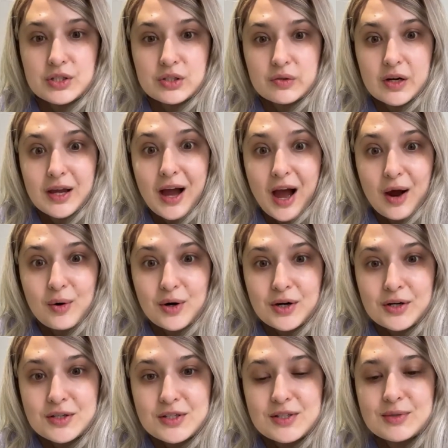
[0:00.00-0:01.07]
3
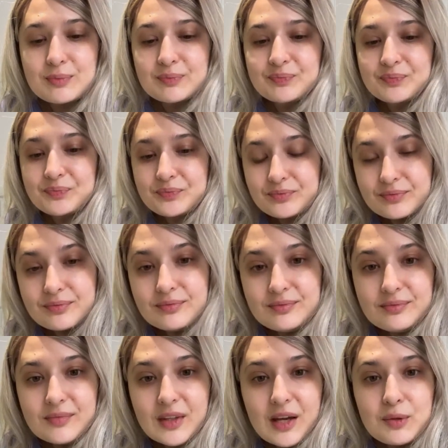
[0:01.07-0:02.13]
hours.
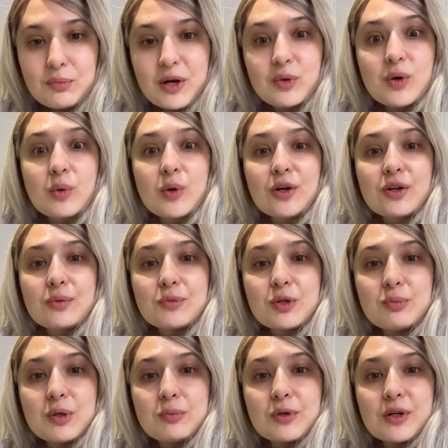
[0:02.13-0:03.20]
And by the way, welcome new
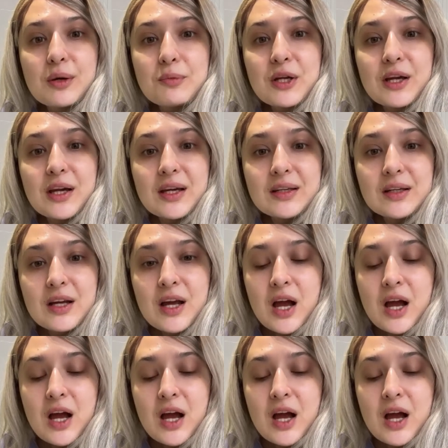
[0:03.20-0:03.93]
people coming in.